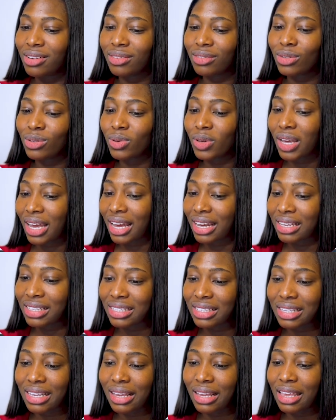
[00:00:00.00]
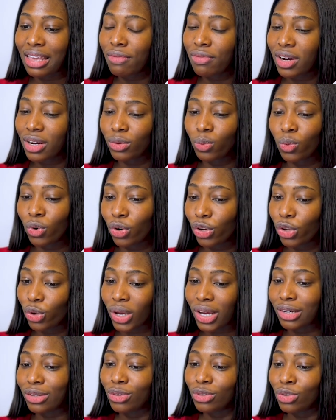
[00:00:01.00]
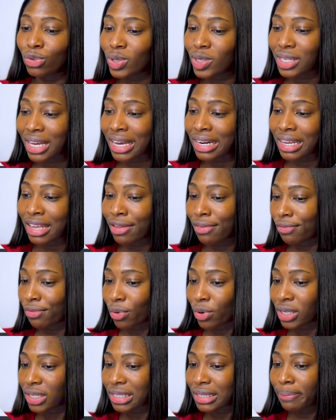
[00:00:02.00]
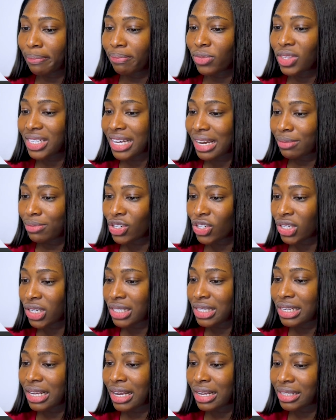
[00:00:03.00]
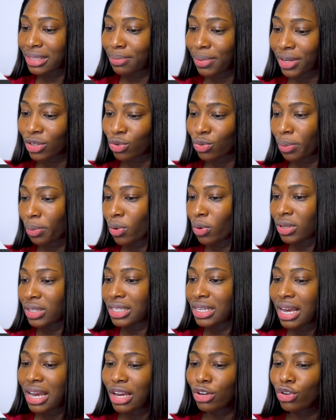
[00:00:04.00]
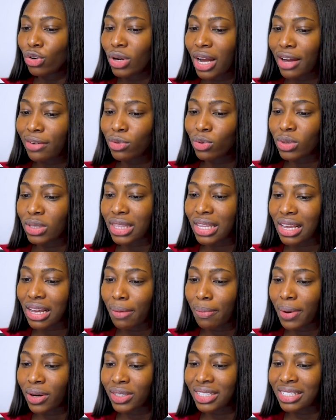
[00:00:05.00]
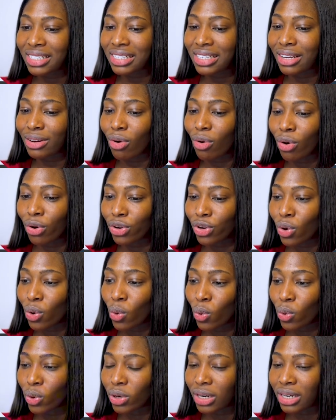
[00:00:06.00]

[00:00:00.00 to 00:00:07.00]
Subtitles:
So guys, even at work, you can use an invoice, timesheets, expense report. You don't have to think about this thing on your own.